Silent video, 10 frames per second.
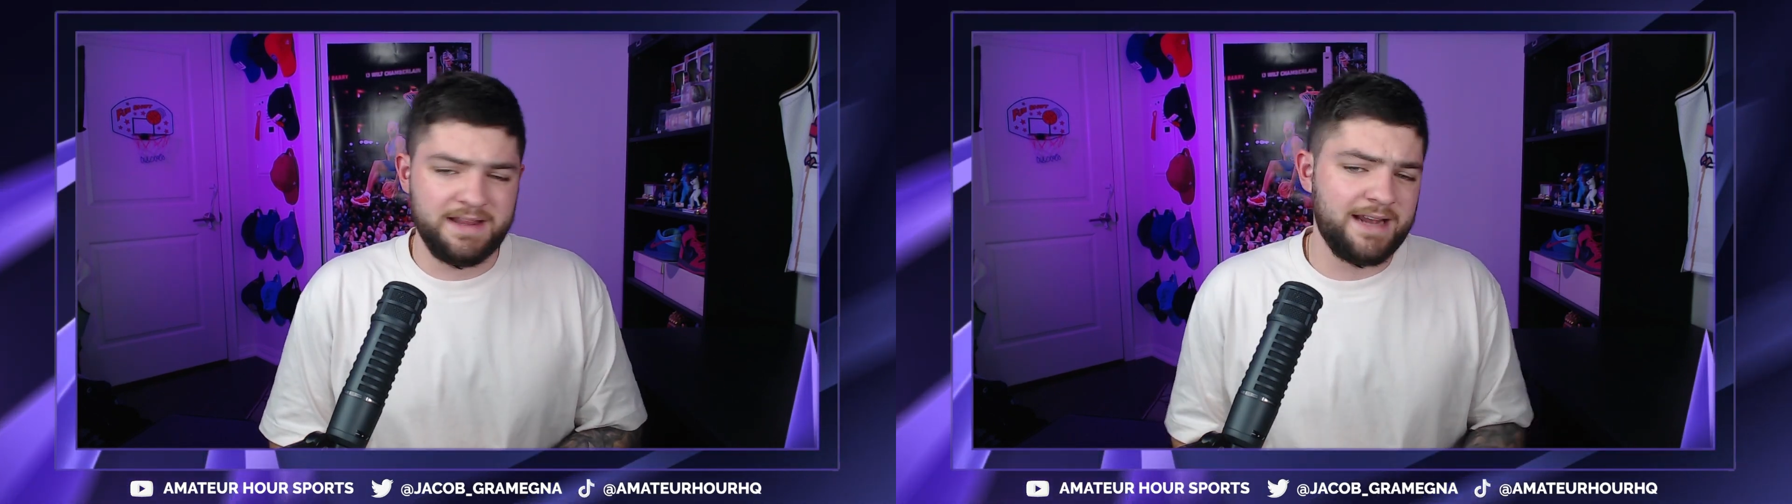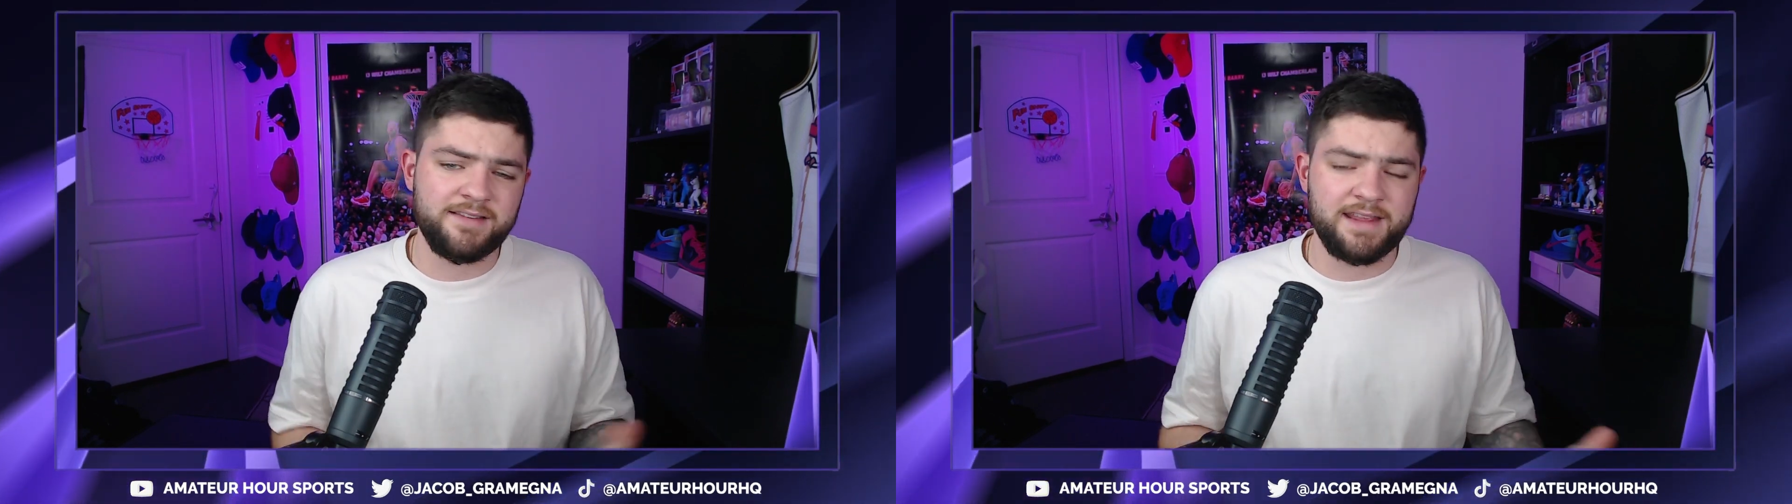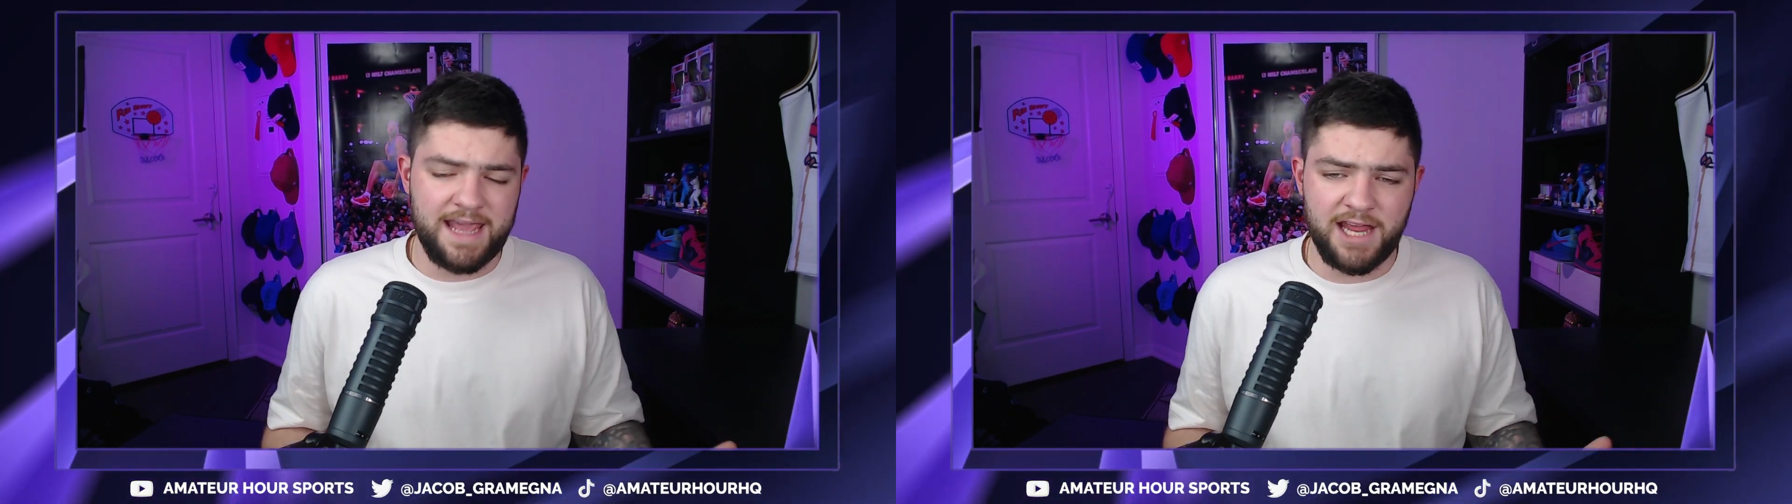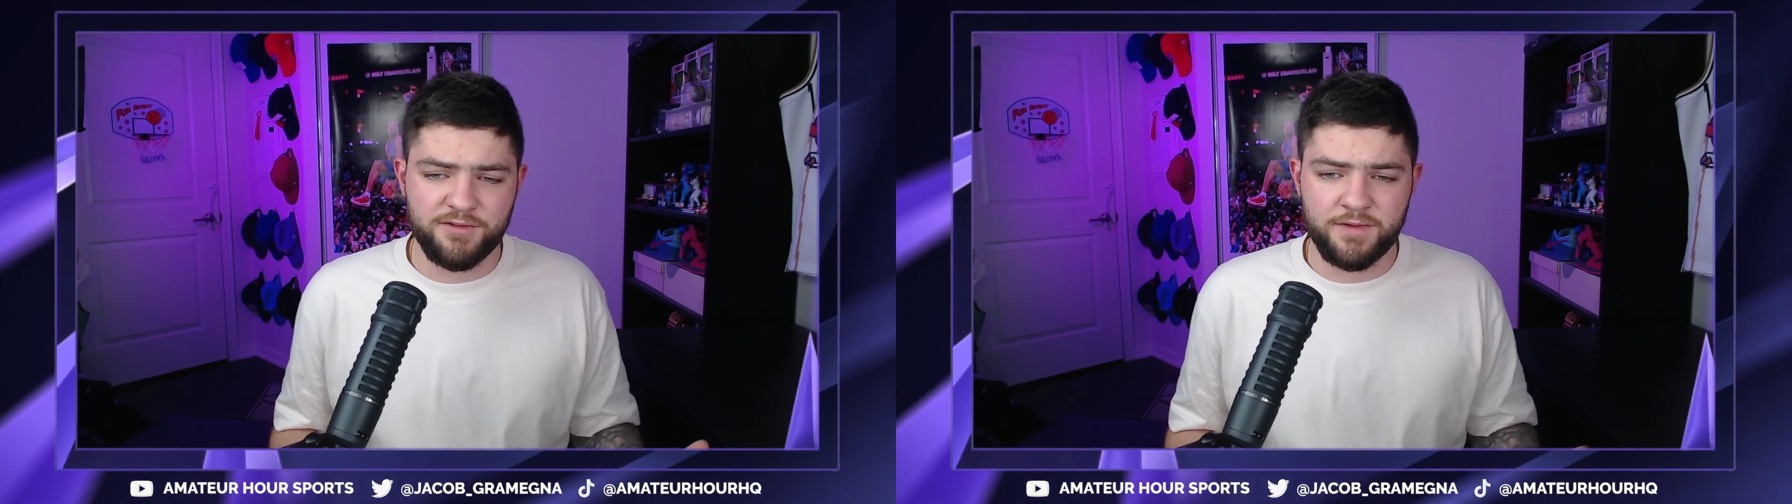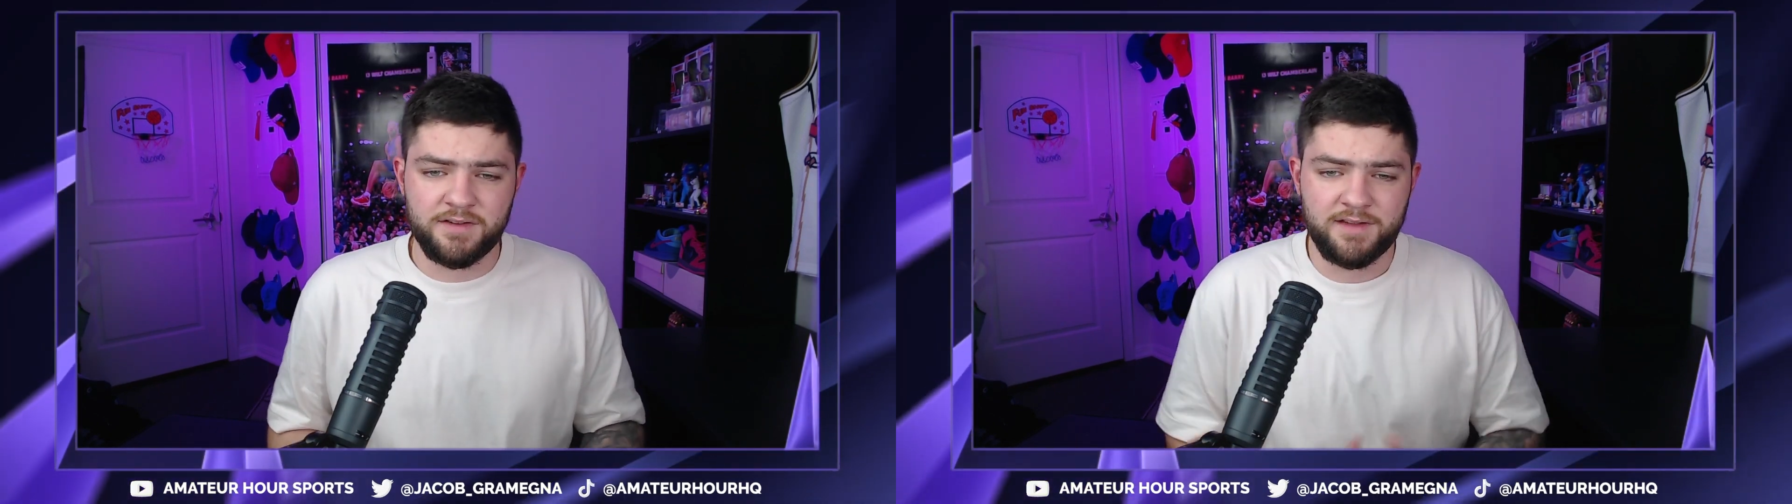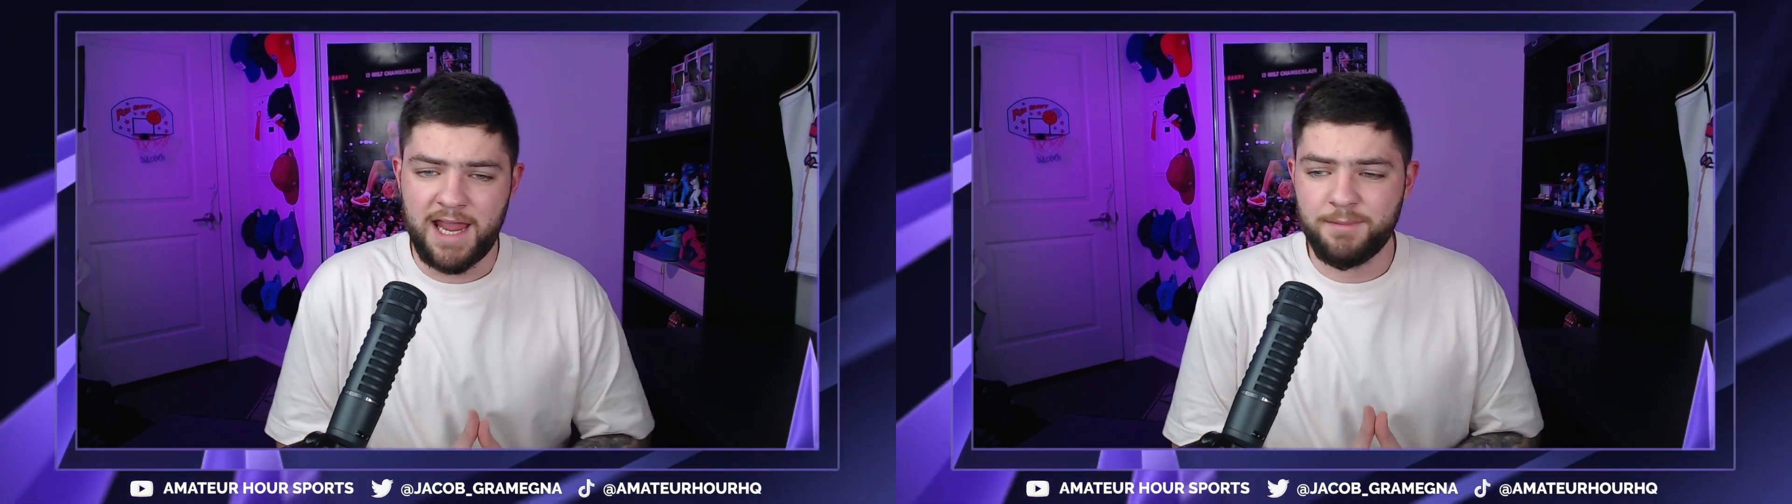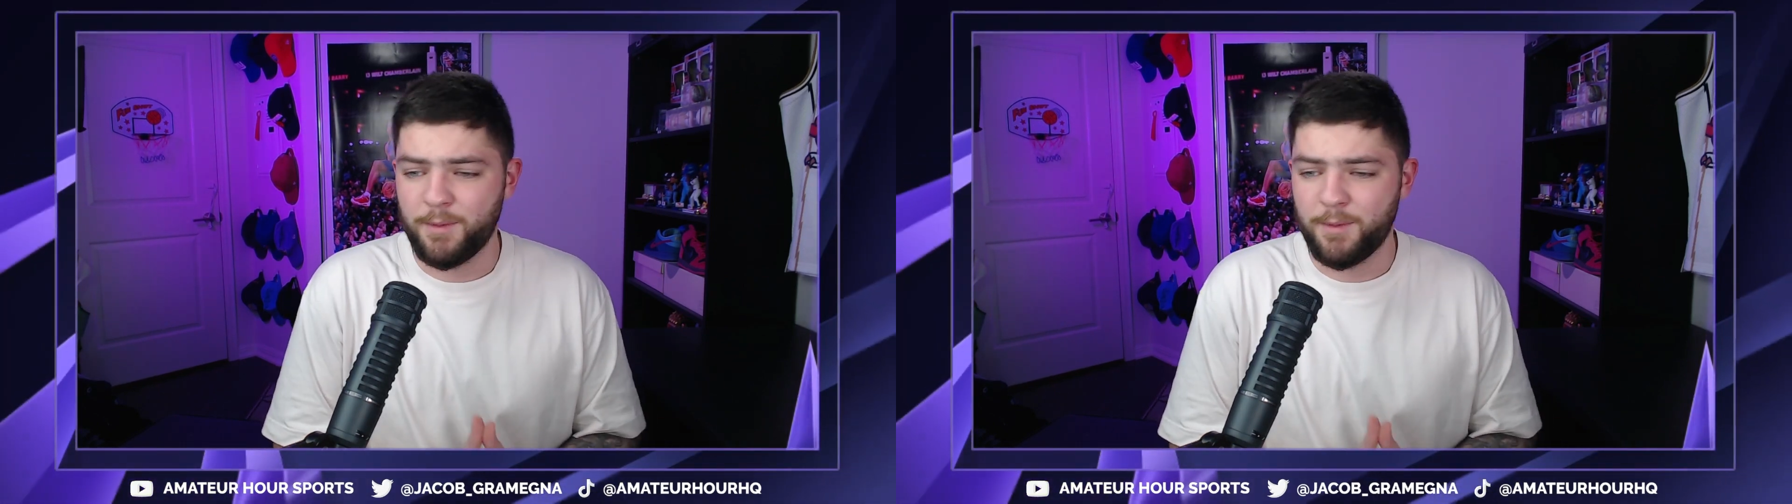and that's the case for this game.